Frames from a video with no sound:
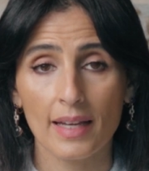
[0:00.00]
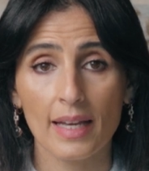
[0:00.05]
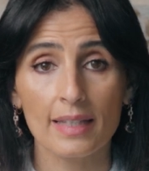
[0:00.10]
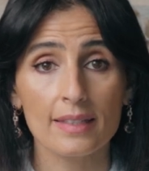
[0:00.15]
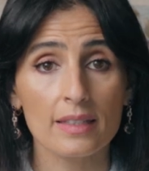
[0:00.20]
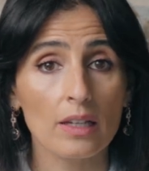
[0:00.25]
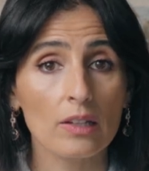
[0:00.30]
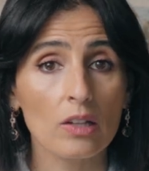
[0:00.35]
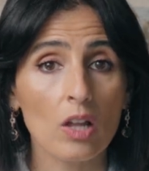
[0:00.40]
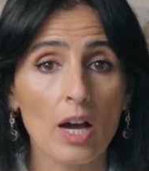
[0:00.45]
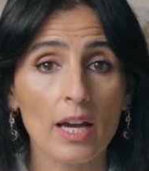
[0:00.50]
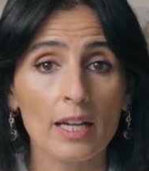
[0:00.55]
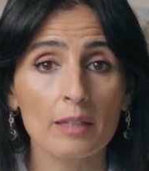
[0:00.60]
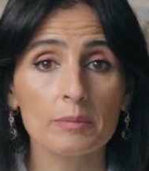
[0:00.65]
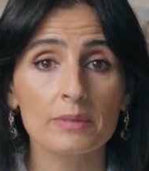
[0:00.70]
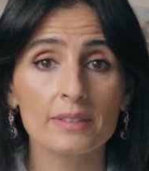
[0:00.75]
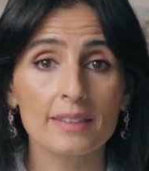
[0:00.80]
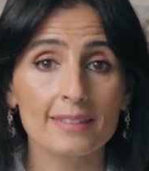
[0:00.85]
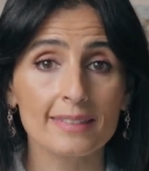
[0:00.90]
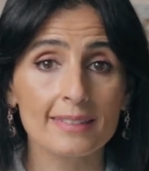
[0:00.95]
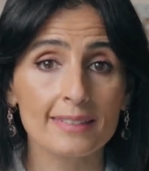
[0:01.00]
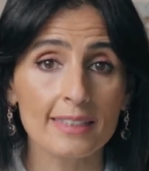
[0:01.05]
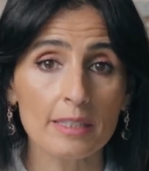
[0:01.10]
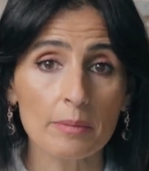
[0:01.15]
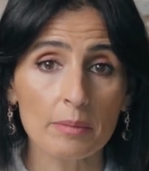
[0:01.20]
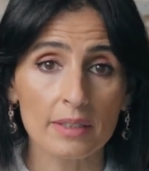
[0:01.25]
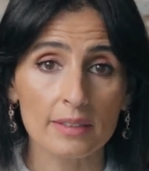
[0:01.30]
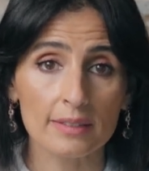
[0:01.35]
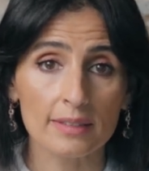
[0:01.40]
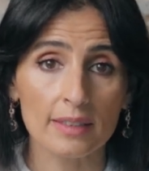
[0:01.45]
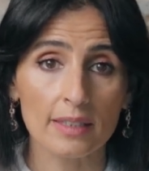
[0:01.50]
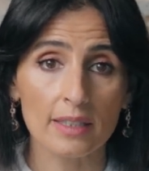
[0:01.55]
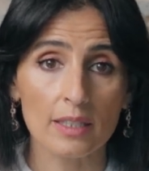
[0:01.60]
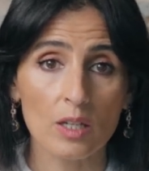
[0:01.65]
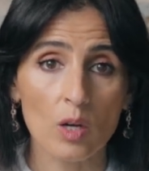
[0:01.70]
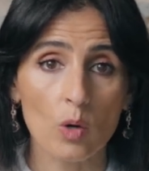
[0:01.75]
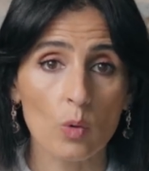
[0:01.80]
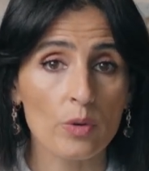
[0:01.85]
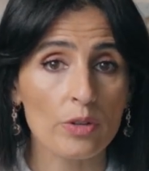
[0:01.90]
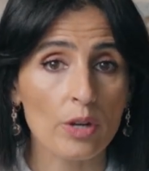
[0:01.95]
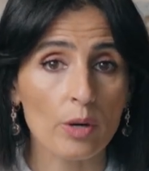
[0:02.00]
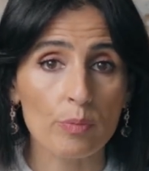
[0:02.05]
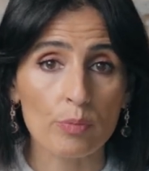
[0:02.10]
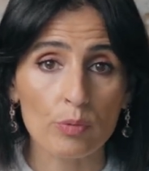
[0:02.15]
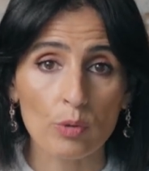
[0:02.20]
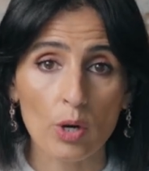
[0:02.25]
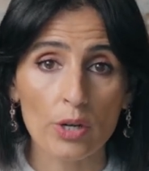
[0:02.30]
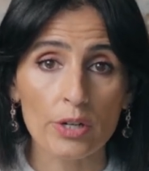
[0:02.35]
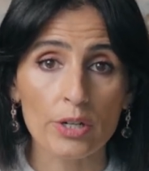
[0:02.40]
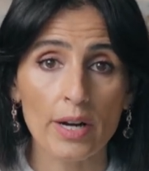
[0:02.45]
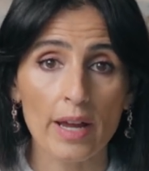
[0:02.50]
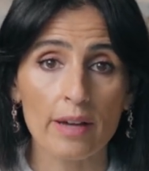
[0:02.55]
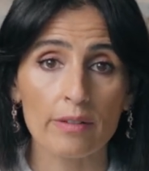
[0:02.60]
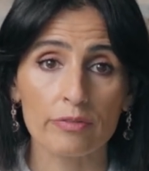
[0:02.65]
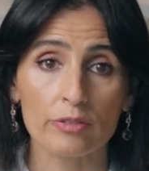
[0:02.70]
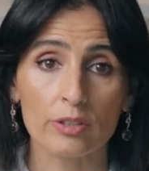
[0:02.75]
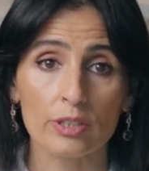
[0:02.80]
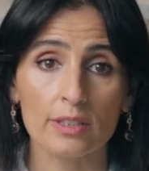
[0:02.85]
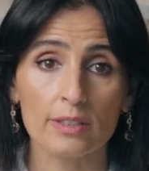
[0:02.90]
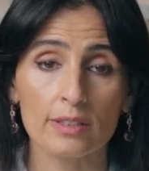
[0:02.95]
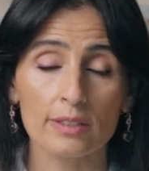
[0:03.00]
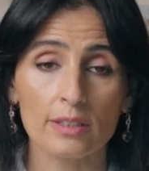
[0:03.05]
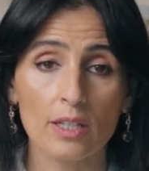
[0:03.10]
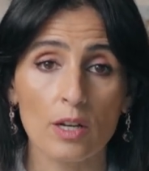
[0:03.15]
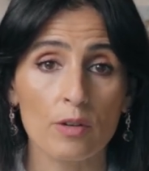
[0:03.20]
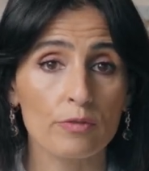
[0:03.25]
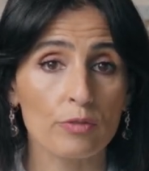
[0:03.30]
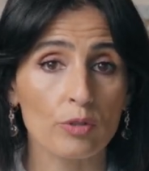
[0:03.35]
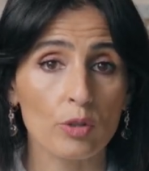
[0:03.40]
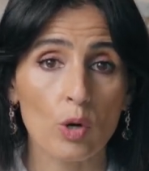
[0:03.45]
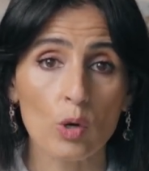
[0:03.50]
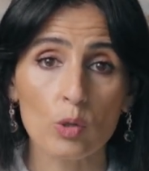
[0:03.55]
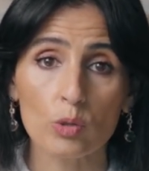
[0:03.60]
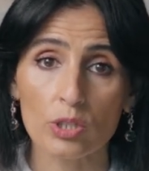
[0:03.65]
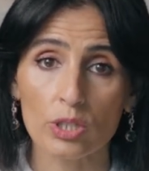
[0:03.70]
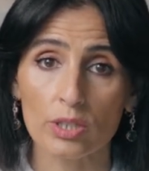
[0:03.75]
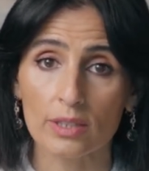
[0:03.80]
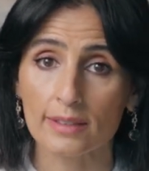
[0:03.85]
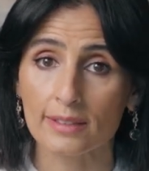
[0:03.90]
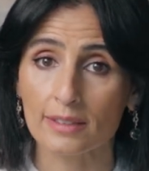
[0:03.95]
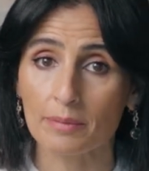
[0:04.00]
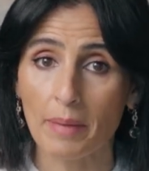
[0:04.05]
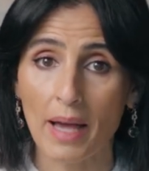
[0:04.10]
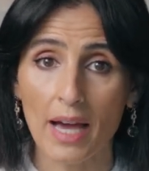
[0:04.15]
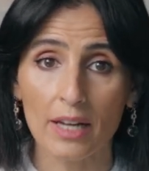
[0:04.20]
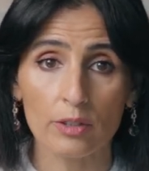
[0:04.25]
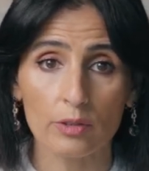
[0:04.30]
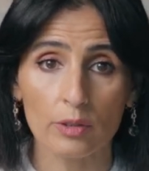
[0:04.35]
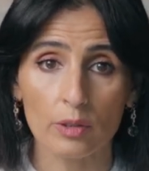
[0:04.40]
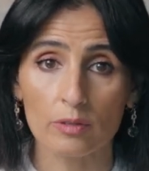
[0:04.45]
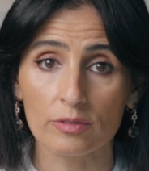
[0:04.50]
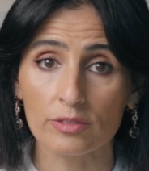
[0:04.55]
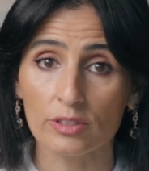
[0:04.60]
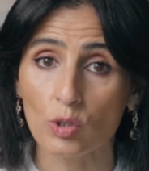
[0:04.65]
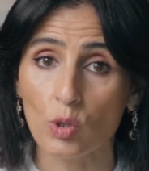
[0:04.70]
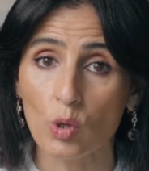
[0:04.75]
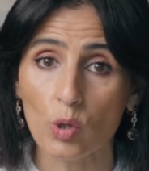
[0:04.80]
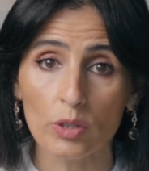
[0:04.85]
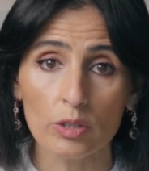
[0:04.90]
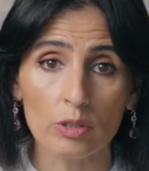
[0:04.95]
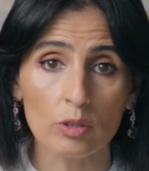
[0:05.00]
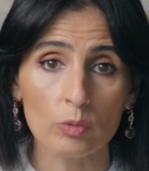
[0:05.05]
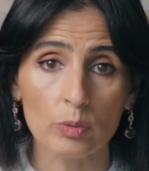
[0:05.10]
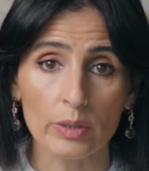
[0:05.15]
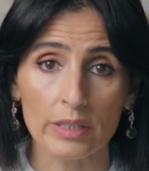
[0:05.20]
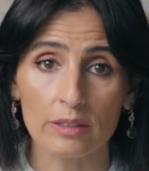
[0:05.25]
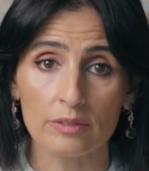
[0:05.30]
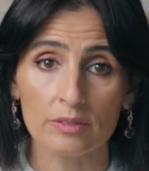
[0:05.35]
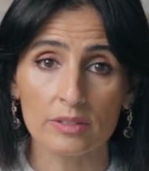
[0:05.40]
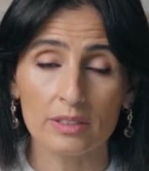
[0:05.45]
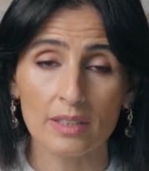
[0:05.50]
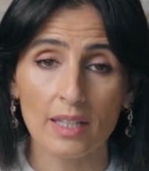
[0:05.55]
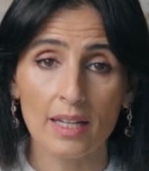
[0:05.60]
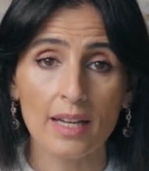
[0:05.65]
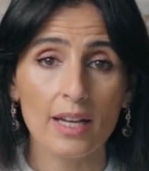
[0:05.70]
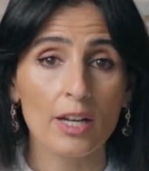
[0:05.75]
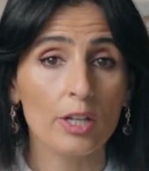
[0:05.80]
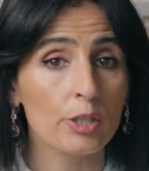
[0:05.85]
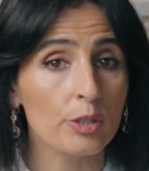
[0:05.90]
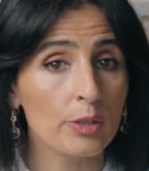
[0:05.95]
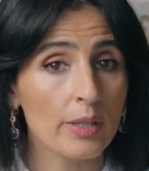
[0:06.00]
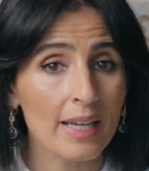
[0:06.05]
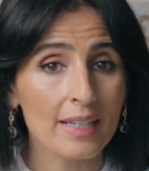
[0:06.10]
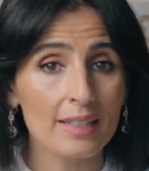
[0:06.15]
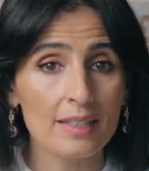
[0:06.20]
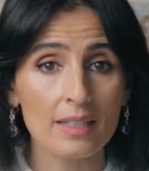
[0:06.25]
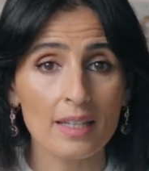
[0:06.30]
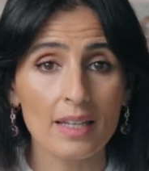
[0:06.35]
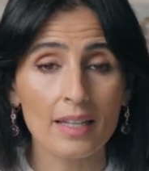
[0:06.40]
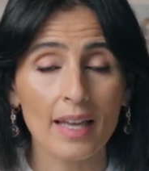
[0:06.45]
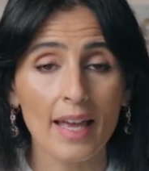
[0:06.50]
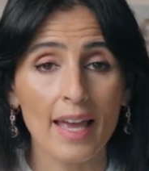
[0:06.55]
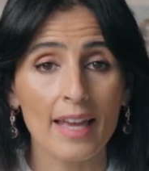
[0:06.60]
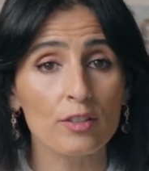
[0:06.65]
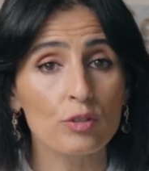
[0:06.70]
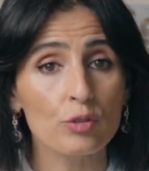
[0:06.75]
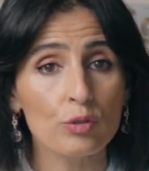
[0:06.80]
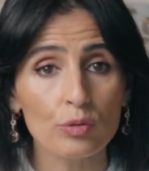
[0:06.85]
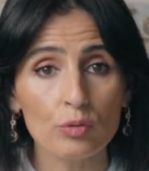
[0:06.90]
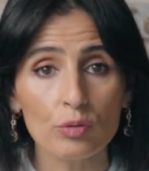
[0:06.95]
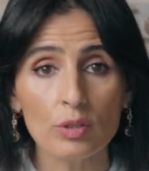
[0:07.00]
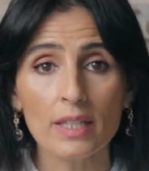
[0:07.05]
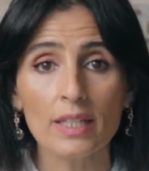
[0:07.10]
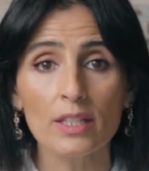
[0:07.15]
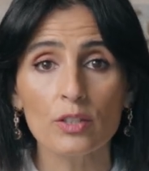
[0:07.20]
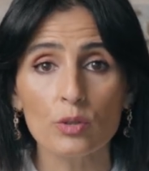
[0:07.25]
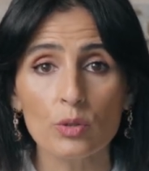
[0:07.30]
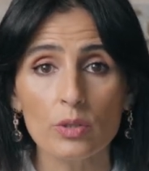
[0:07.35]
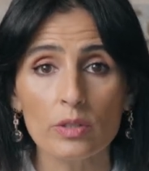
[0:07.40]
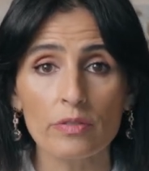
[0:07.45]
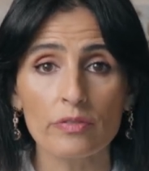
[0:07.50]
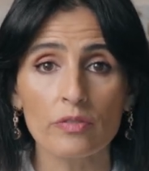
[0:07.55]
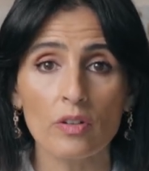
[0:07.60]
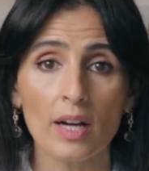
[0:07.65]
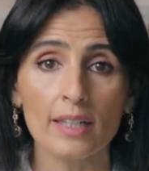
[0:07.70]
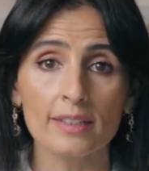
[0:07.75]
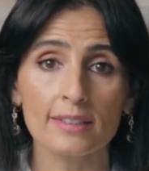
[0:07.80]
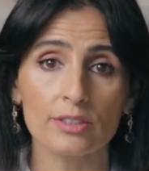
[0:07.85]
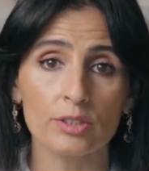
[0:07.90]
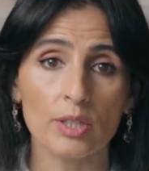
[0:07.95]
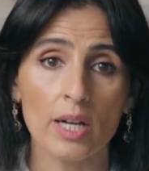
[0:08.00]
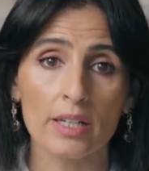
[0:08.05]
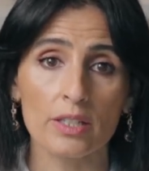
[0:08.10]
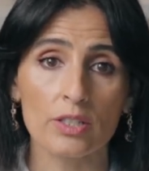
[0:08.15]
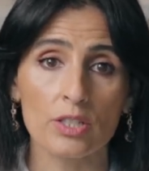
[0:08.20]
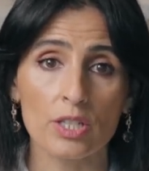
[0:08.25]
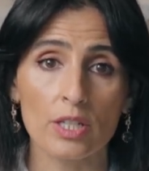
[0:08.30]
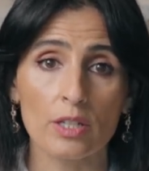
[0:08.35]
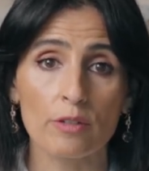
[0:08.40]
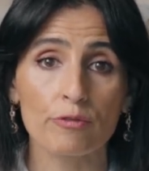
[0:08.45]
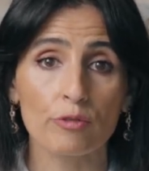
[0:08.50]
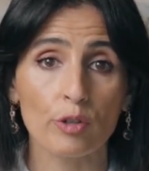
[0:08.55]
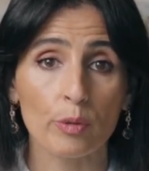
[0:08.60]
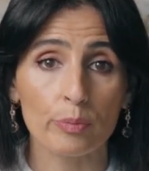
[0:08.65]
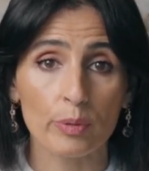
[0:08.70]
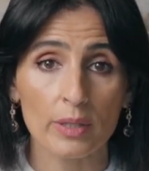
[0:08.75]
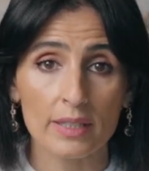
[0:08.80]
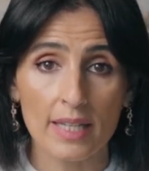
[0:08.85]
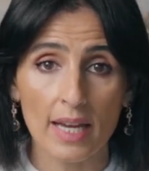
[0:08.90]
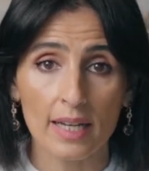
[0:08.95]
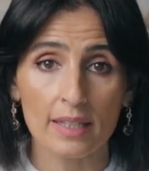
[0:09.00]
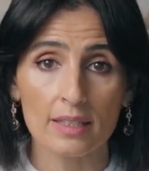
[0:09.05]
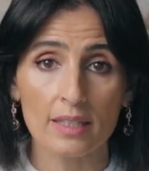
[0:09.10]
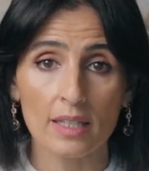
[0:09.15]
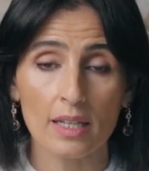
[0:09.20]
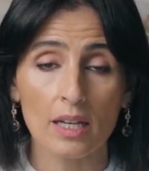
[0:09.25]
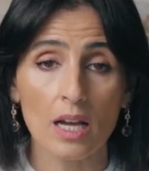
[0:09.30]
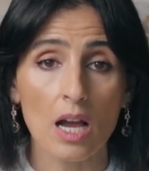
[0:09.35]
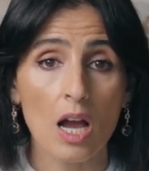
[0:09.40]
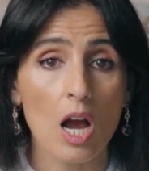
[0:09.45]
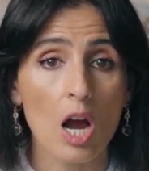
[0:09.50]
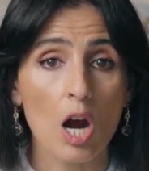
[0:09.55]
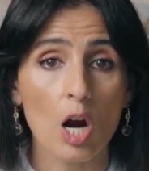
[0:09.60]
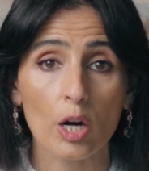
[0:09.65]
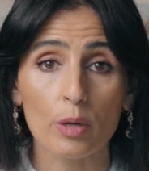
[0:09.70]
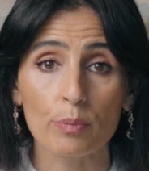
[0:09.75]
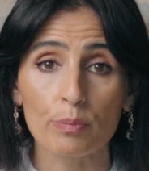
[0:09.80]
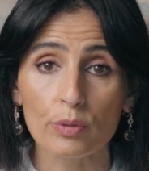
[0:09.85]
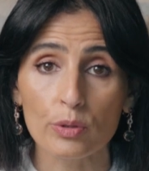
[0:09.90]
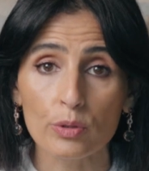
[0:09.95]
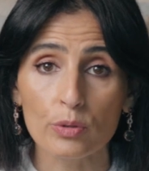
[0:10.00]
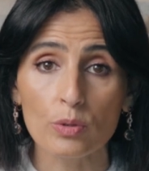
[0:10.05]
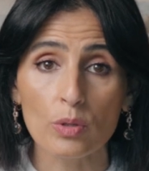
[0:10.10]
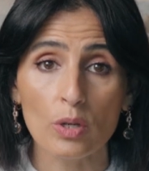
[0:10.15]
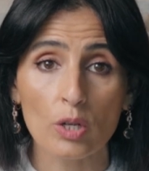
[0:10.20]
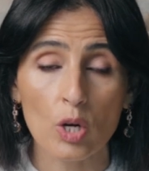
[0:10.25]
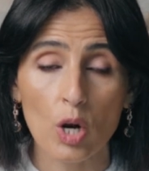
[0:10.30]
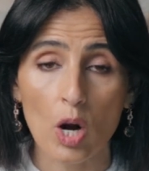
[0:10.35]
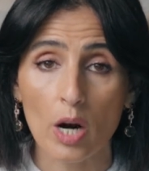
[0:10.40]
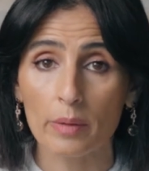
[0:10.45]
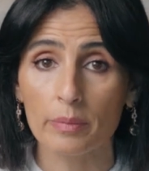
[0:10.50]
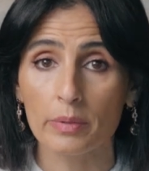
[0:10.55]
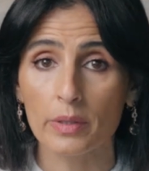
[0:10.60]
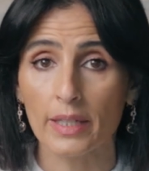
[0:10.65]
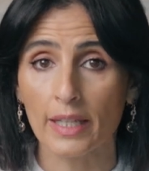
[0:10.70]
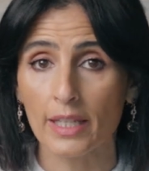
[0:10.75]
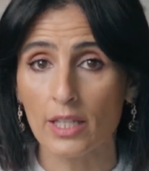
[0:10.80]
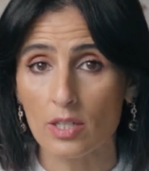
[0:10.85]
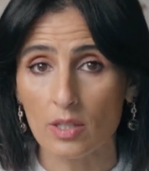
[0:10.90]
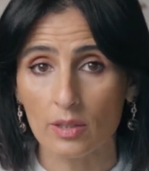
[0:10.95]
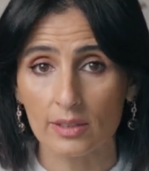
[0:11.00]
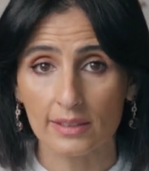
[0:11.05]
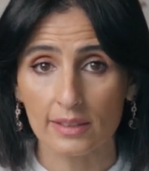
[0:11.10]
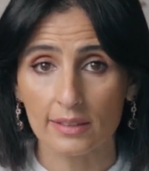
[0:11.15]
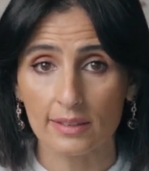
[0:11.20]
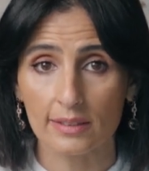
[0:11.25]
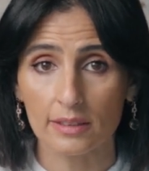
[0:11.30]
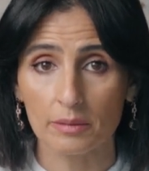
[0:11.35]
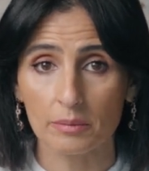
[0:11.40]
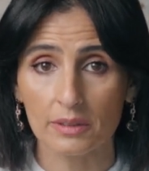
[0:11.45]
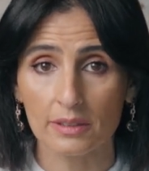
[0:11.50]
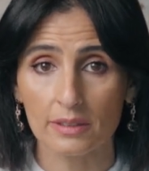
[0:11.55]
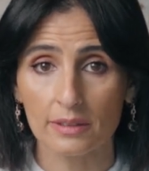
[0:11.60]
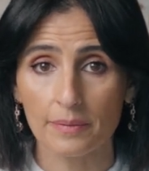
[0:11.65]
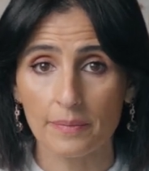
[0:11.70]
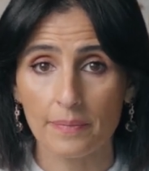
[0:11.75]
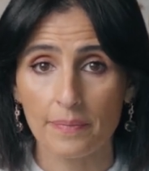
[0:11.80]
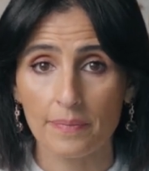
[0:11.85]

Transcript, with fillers: It aligns seamlessly with our broader efforts for oceans, mangroves, coral reefs, creating a truly unified strategy for protecting our blue carbon ecosystems.